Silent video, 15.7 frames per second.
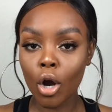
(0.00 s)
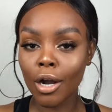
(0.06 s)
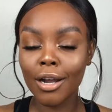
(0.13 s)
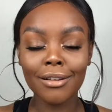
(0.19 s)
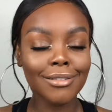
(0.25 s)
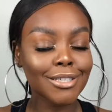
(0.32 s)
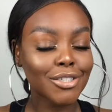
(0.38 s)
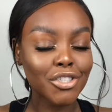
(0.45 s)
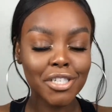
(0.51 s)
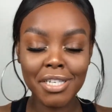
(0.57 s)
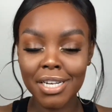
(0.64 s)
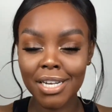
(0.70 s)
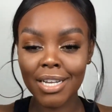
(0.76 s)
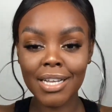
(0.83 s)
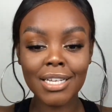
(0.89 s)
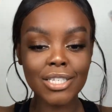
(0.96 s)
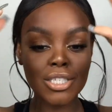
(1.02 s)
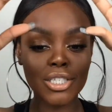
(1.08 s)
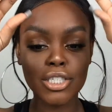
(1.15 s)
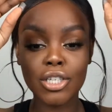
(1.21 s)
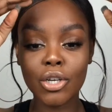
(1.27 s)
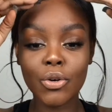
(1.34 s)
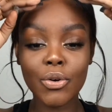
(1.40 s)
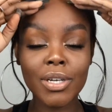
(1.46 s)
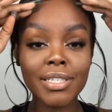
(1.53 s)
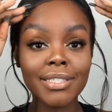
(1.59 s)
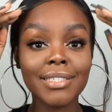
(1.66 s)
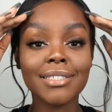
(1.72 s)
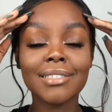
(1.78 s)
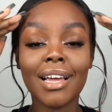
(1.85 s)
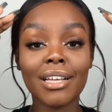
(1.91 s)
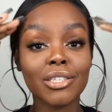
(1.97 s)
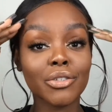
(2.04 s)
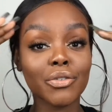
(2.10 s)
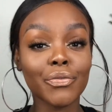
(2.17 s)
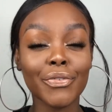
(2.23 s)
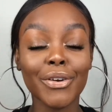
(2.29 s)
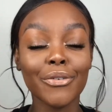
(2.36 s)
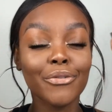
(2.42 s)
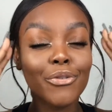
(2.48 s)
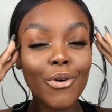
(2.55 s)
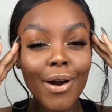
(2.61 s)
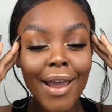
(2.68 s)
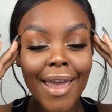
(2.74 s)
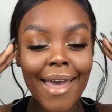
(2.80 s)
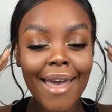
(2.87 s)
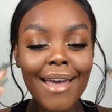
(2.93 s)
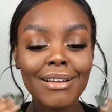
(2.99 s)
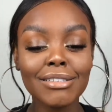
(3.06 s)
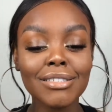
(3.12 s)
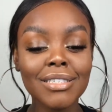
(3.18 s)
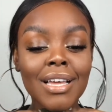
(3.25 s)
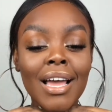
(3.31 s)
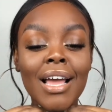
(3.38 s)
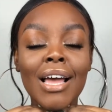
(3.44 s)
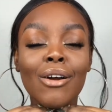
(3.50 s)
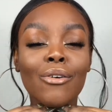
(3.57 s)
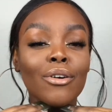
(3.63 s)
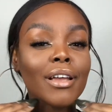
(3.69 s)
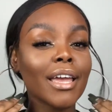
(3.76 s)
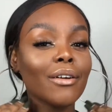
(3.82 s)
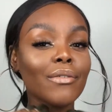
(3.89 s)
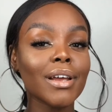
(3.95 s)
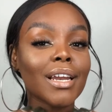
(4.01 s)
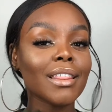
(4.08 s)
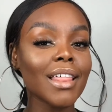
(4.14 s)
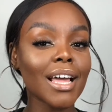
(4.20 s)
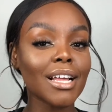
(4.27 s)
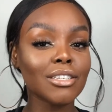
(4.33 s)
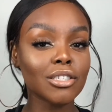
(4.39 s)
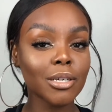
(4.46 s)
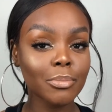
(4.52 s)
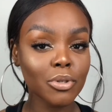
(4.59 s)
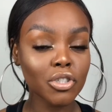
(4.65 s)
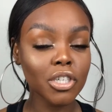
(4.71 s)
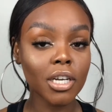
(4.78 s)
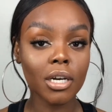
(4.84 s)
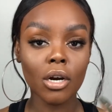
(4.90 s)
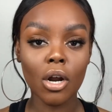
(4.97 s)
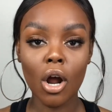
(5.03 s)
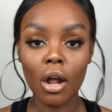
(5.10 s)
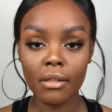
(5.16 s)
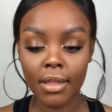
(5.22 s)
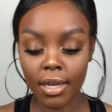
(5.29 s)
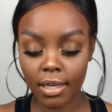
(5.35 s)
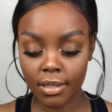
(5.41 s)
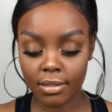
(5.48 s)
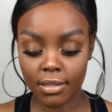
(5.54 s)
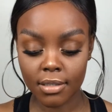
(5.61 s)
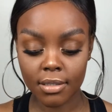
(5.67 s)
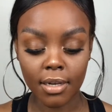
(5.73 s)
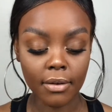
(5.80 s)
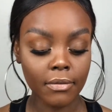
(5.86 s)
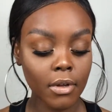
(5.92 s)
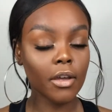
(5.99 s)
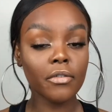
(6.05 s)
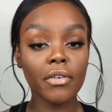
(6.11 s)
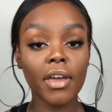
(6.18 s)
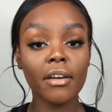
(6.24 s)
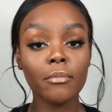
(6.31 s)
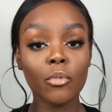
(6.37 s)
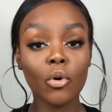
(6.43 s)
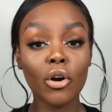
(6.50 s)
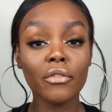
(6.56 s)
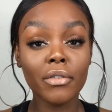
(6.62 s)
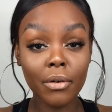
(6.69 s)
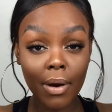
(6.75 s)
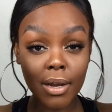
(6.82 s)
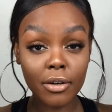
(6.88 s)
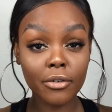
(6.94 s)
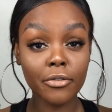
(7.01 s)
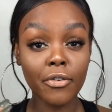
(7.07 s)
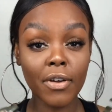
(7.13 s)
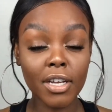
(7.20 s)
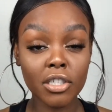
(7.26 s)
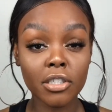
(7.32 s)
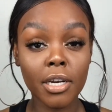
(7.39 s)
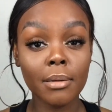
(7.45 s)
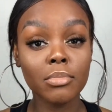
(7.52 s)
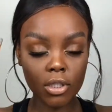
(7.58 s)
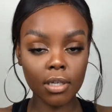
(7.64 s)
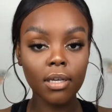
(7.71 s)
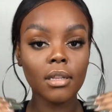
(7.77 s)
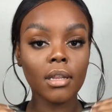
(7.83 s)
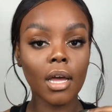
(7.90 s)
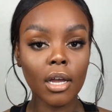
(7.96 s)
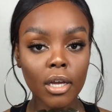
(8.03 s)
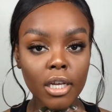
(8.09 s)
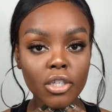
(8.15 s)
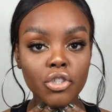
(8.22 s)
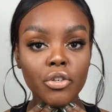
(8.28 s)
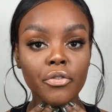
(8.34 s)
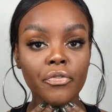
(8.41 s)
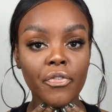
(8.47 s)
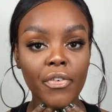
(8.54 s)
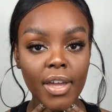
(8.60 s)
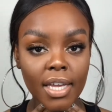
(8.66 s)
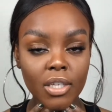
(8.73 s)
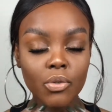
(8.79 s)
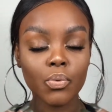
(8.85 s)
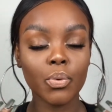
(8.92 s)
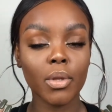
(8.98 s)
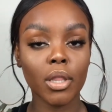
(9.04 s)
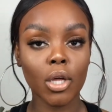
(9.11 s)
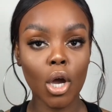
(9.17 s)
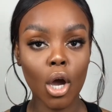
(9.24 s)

cut the cheeks, decrease the size of your foreheads, get rid of that double chin, all that good stuff. If you have more of a rounder face shape, to elongate your face with